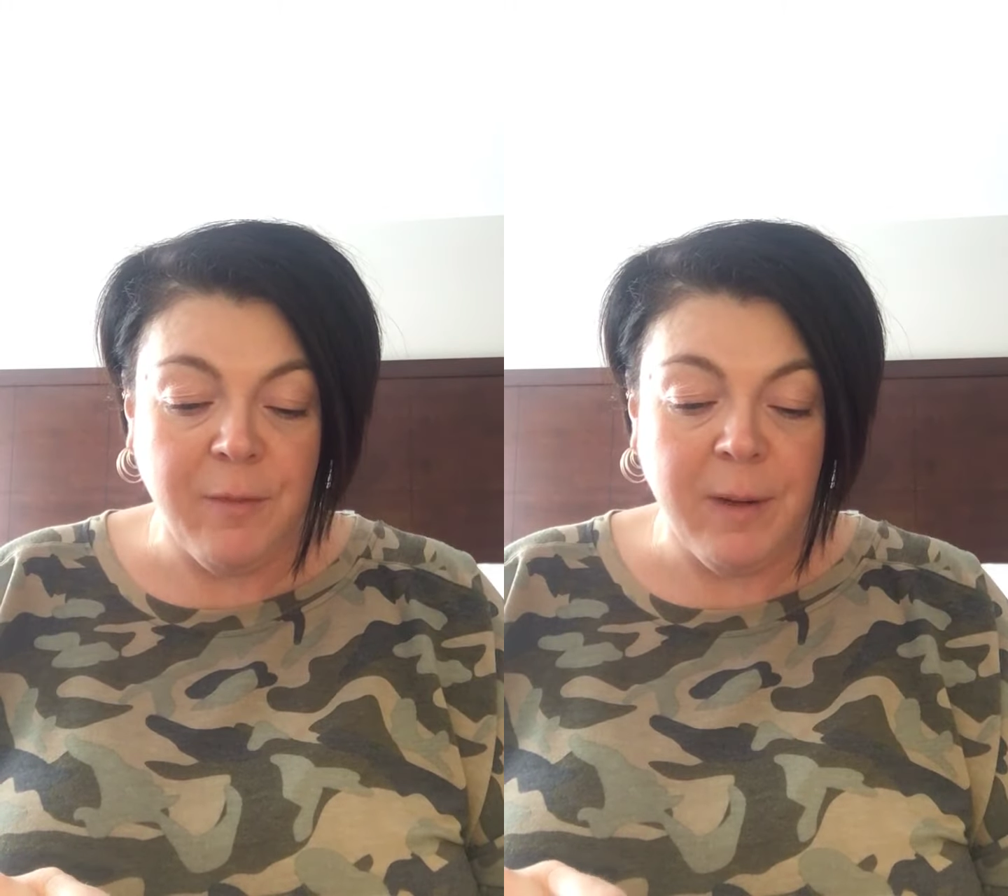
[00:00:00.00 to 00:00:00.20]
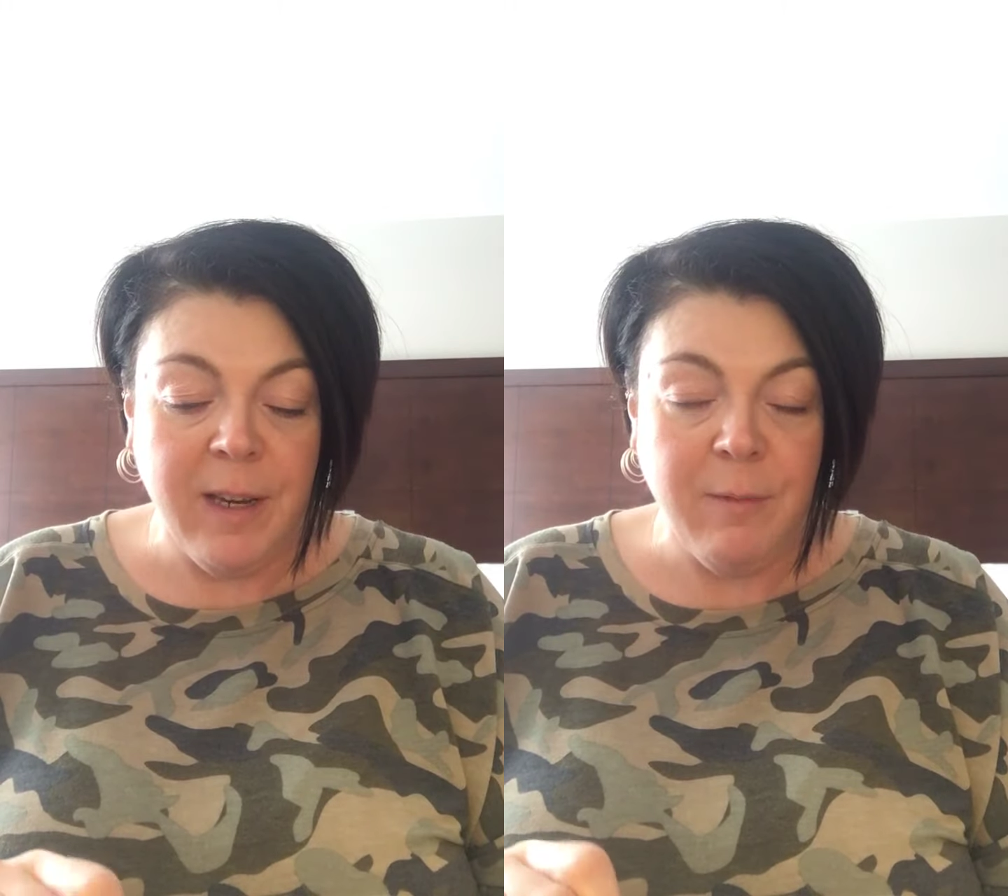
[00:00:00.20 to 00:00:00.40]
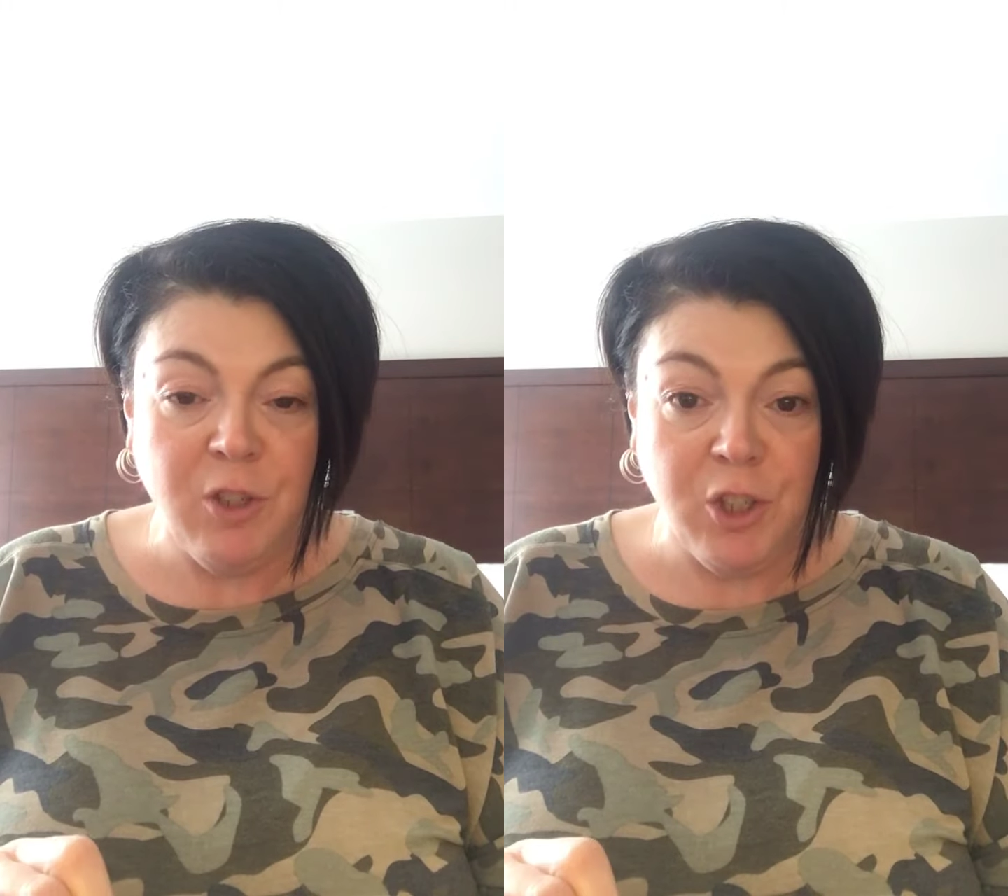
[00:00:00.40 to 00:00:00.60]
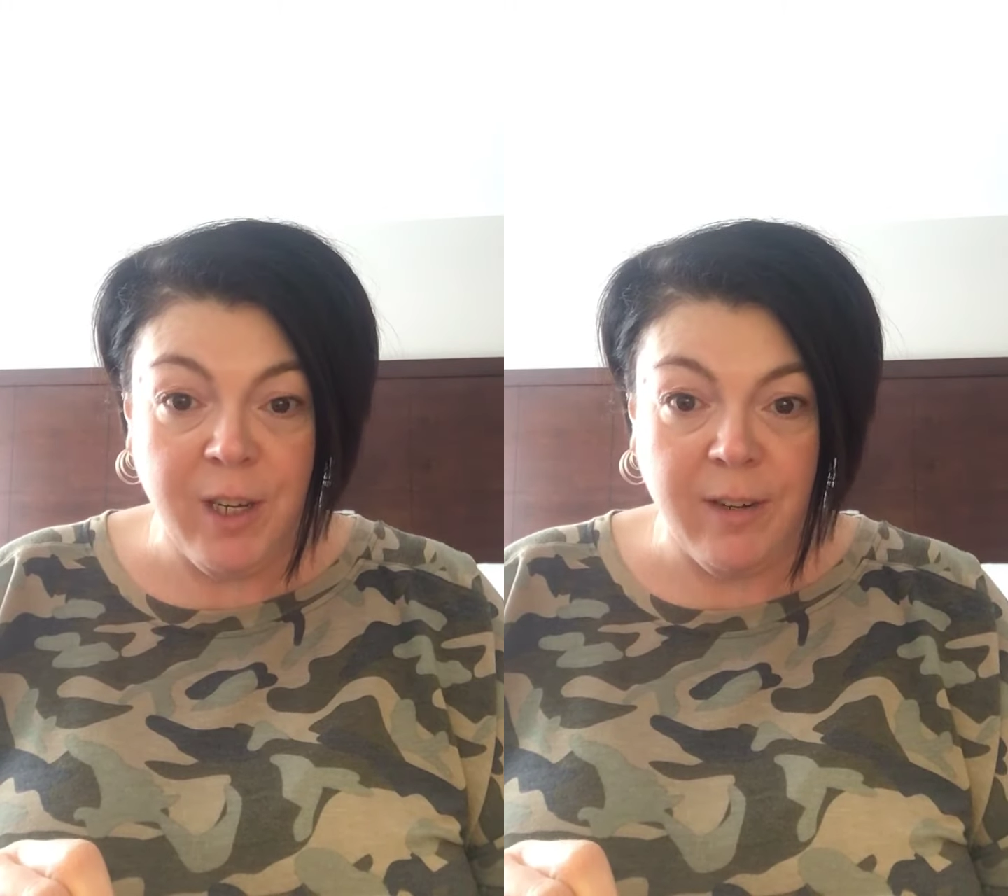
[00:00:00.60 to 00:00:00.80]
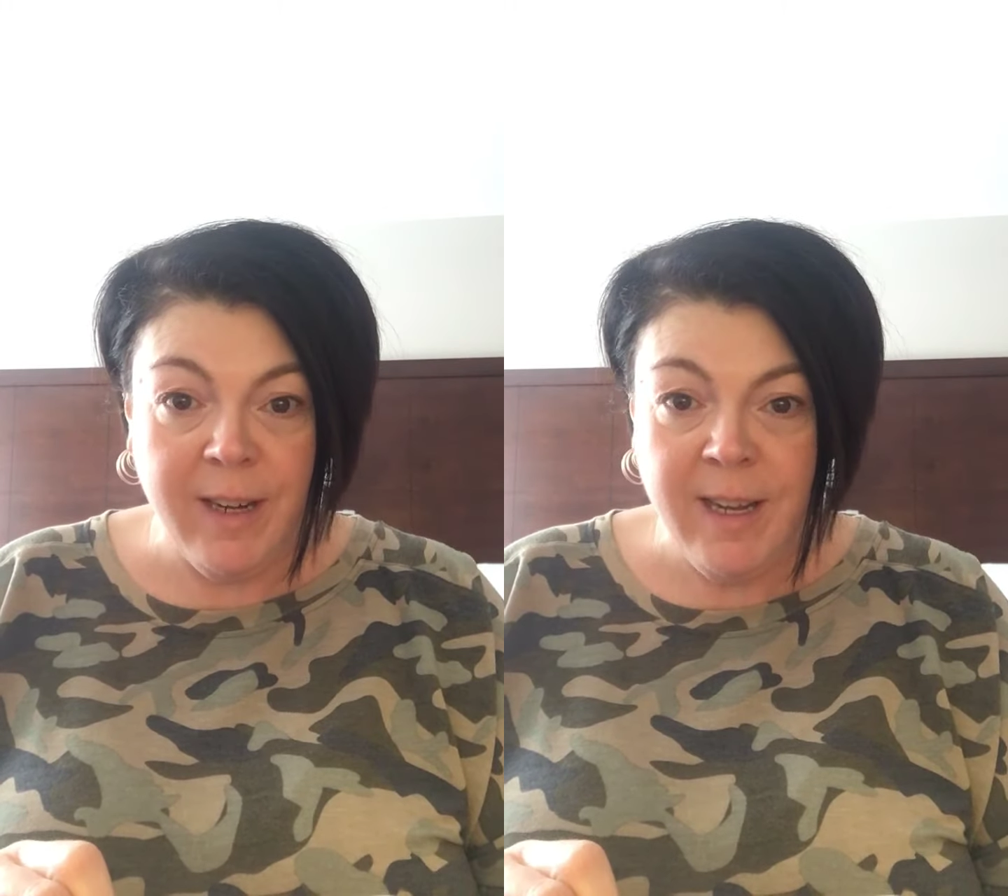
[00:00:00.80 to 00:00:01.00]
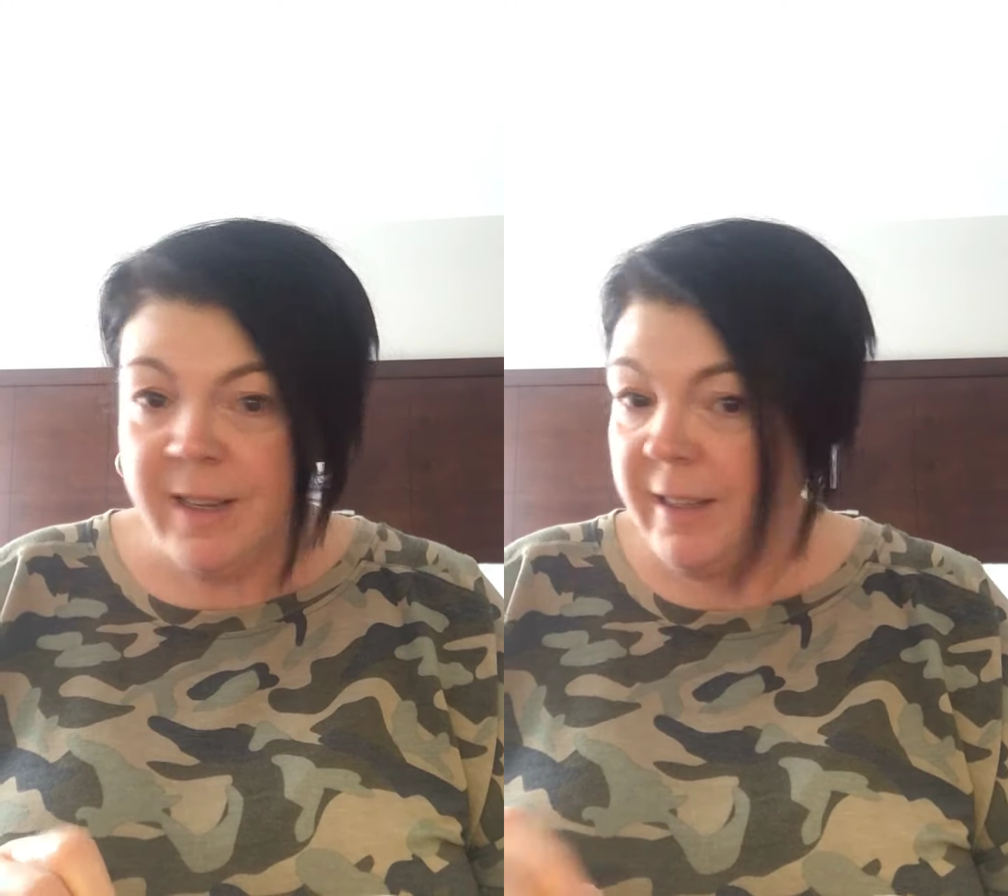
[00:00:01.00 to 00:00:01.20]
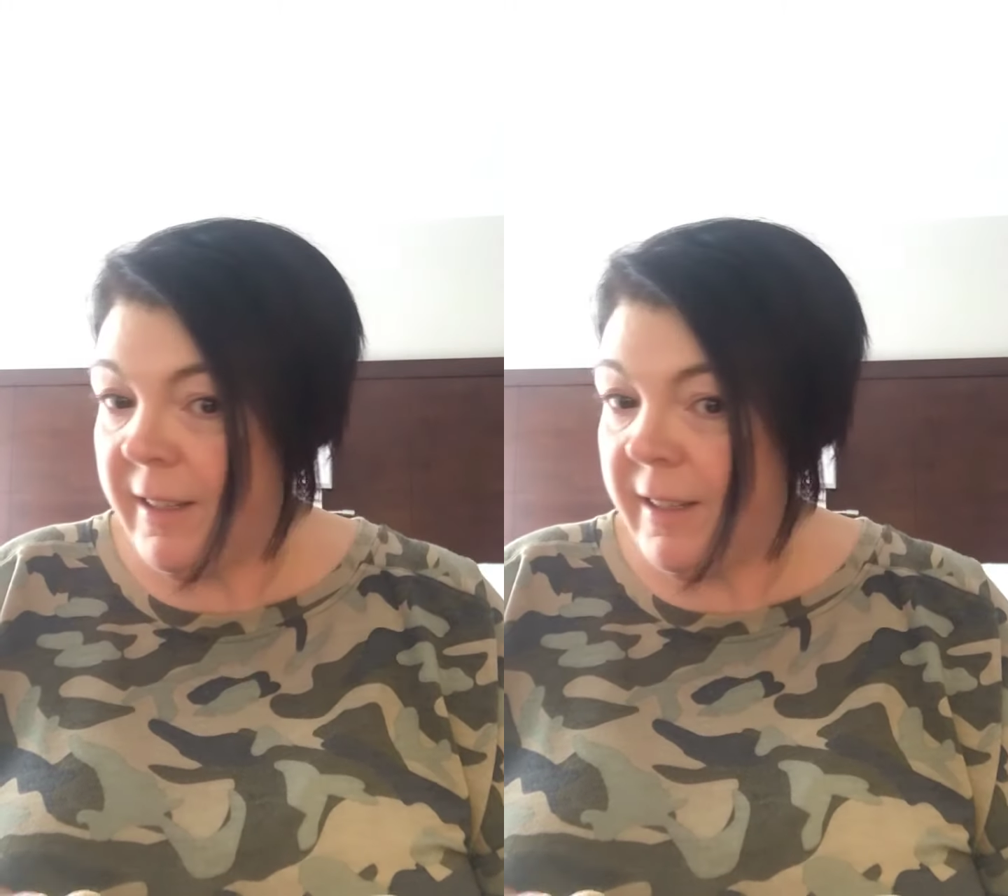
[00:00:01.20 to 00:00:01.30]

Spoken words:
My name is Sherry,